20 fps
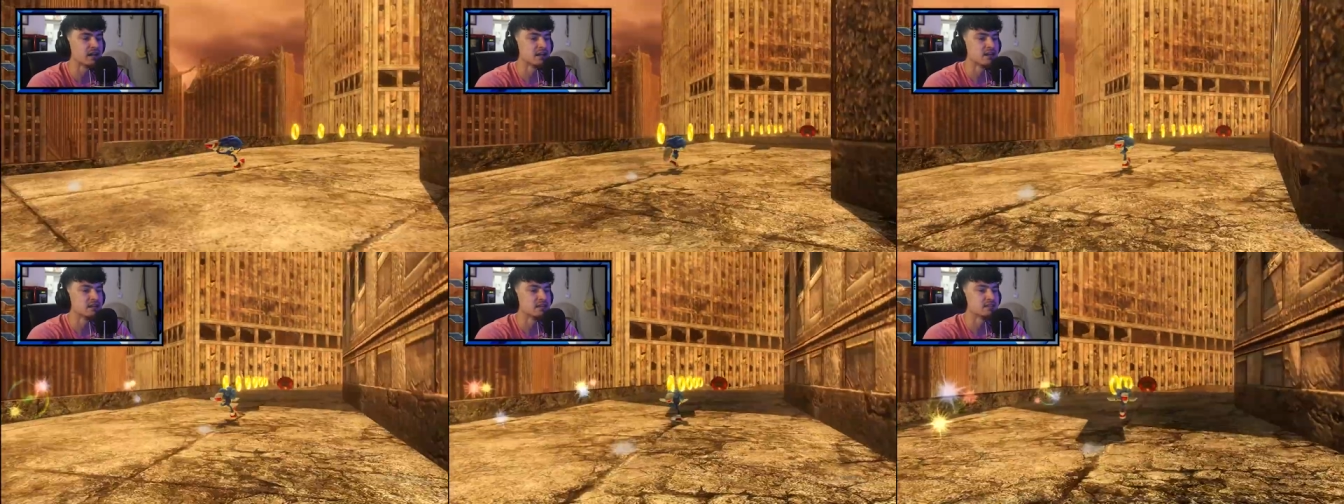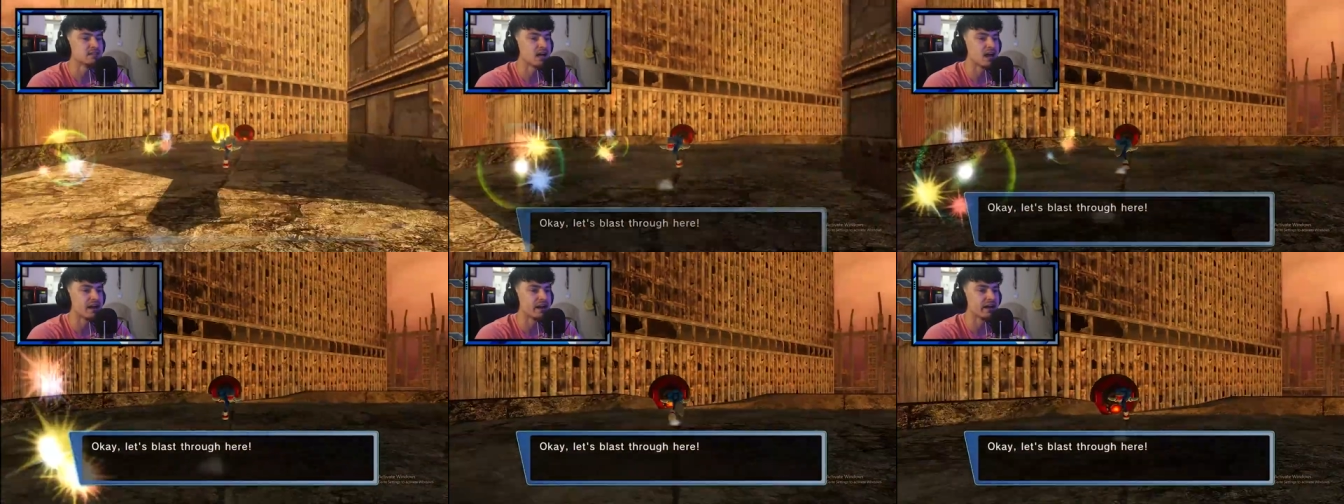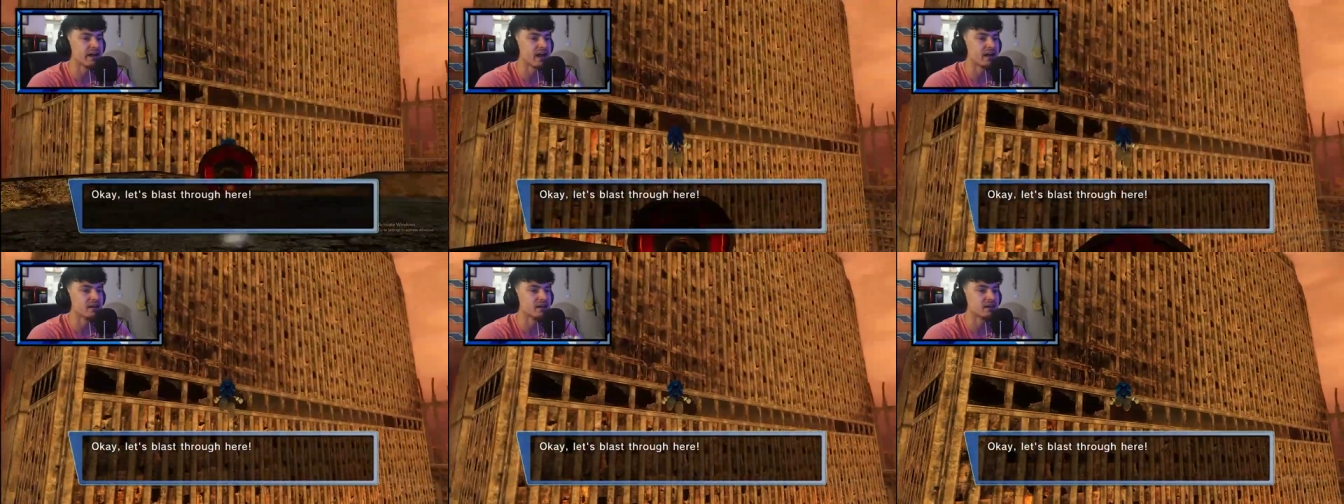
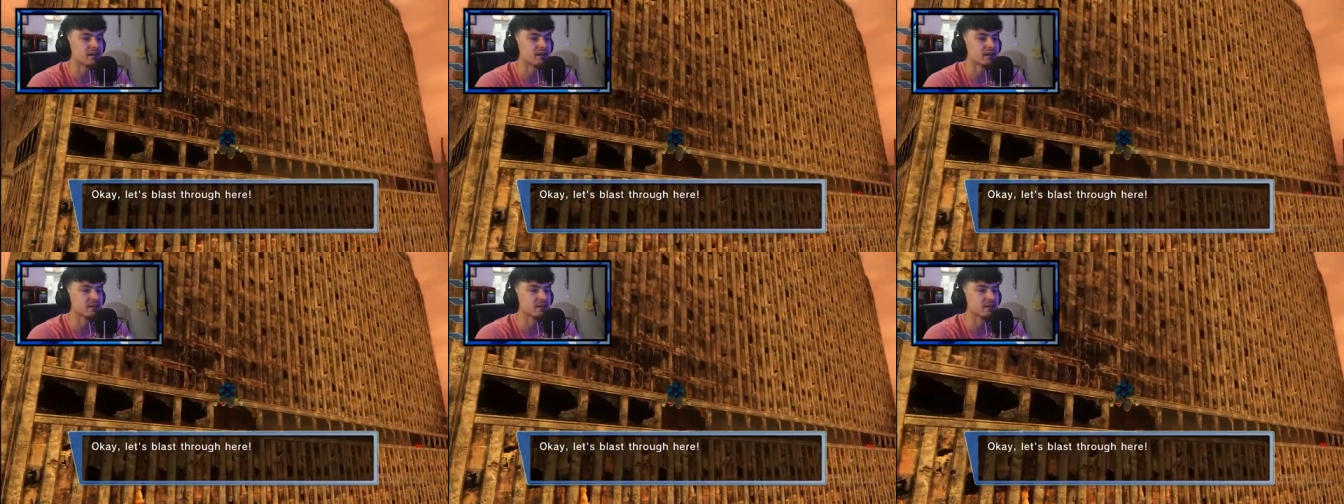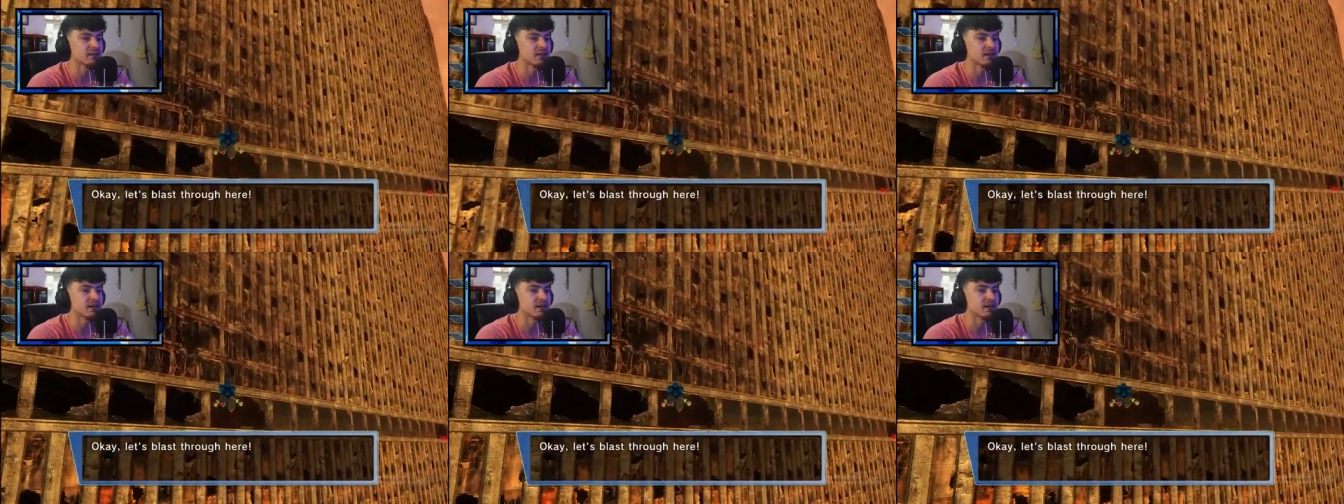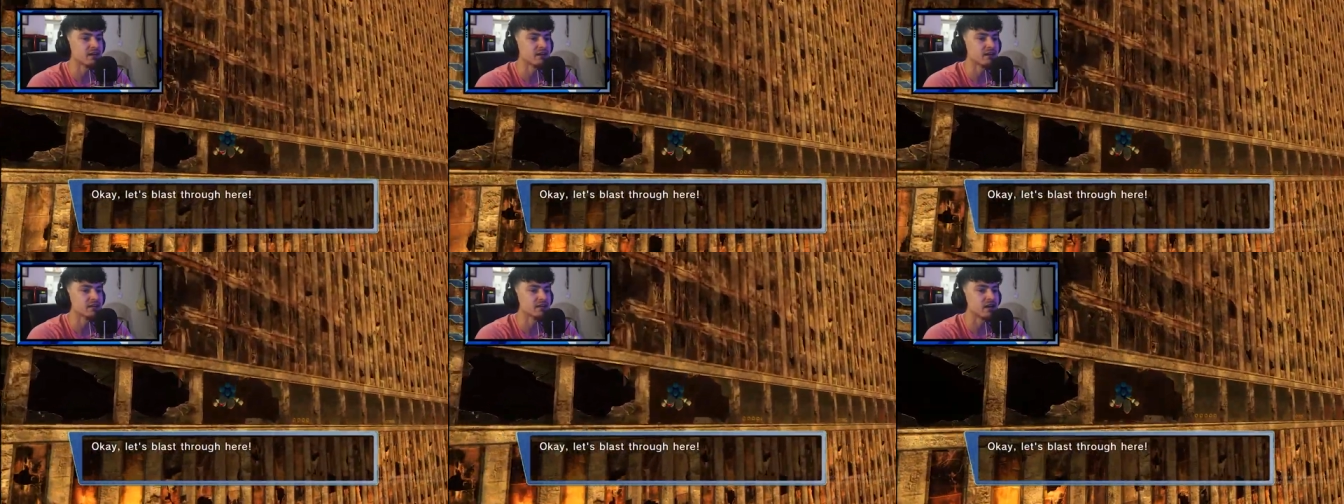Sonic. I can't, I
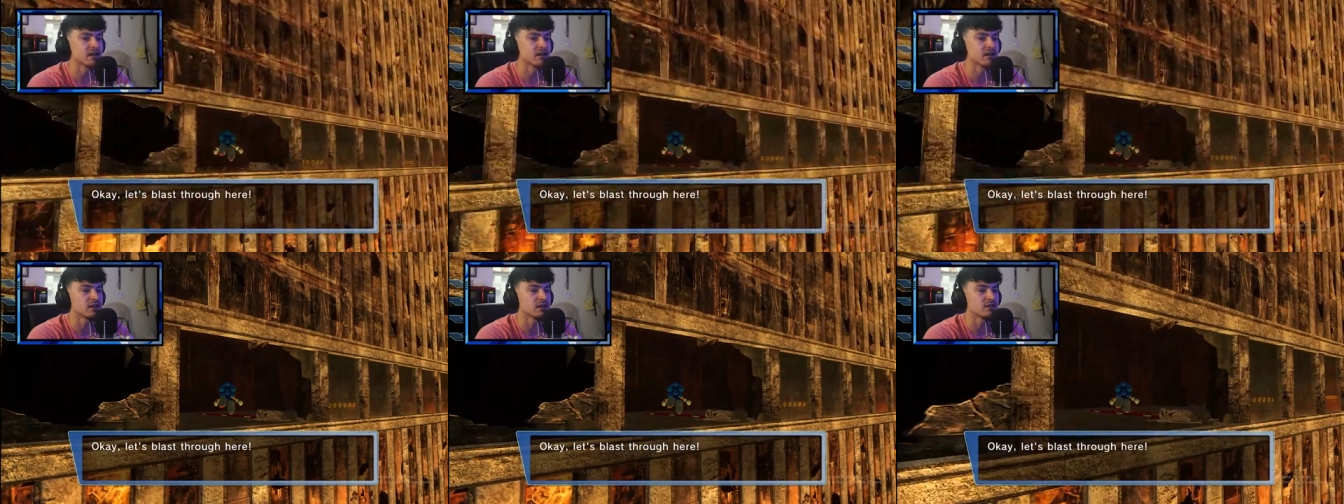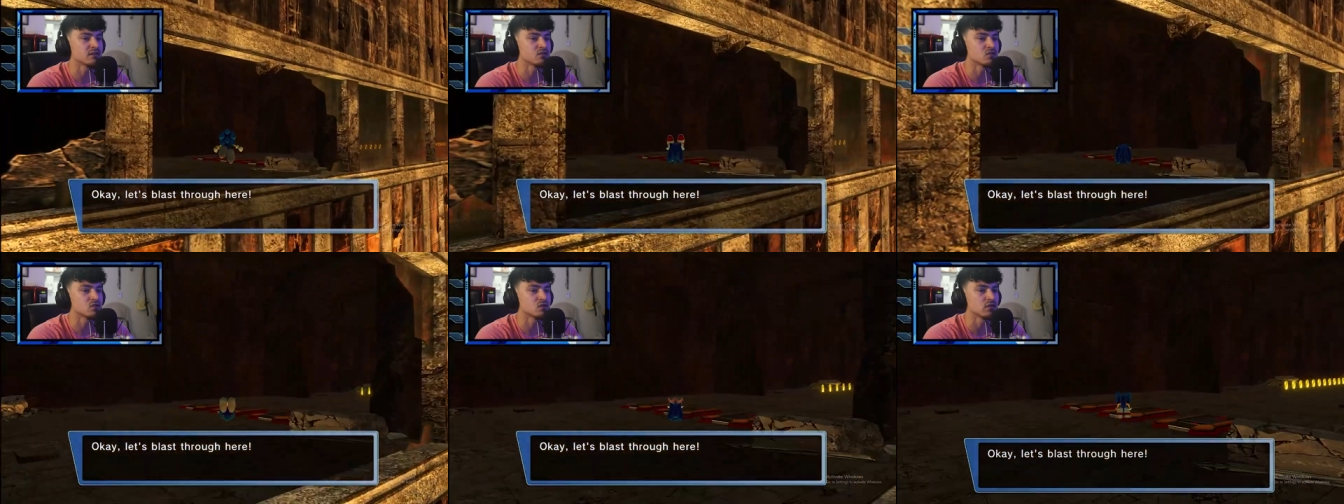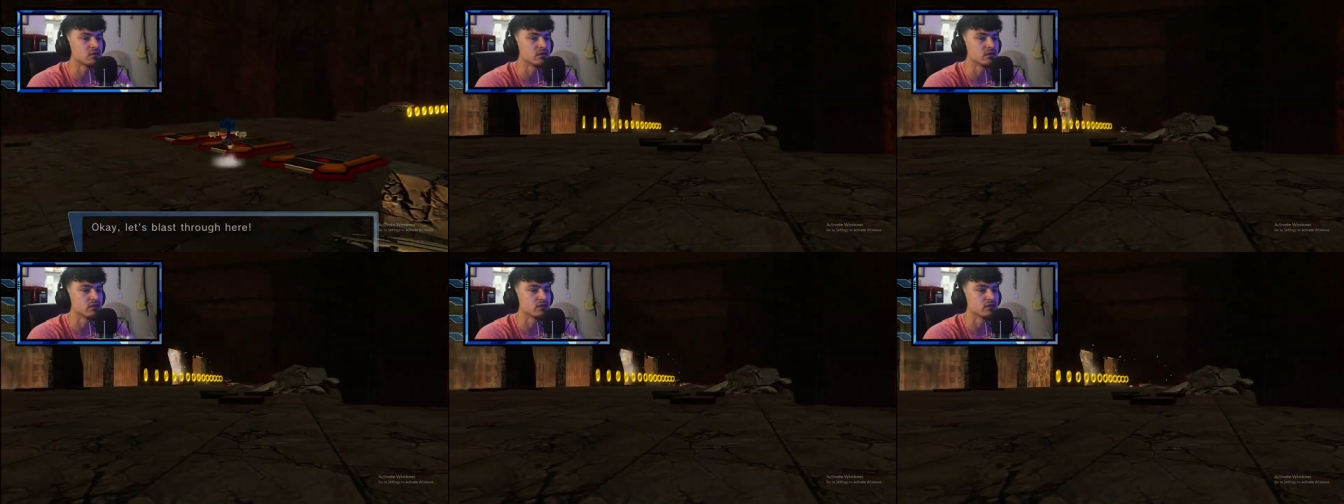can't, I can't
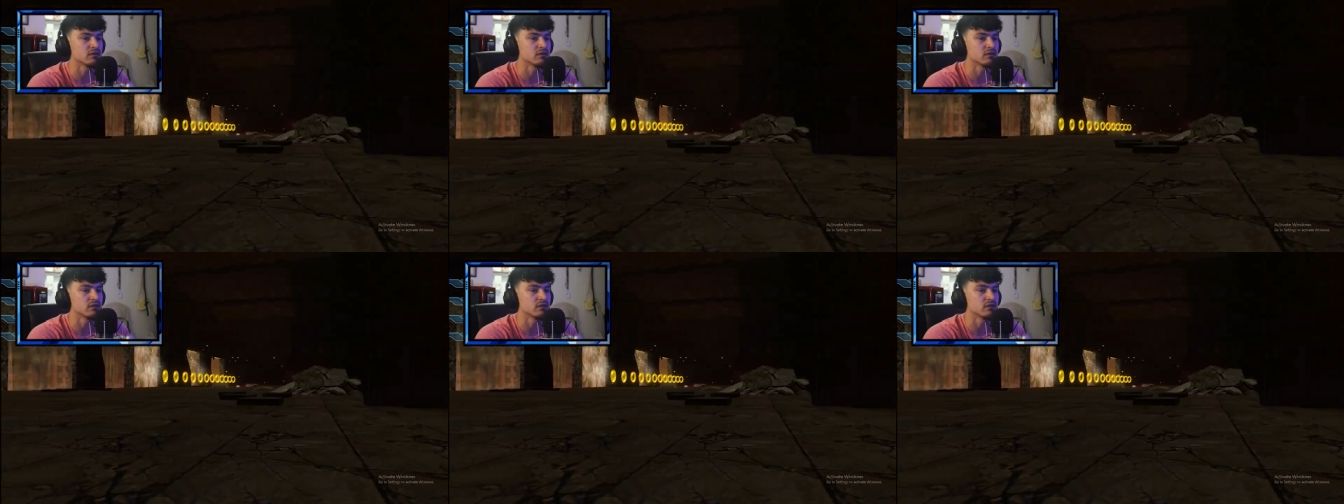control it.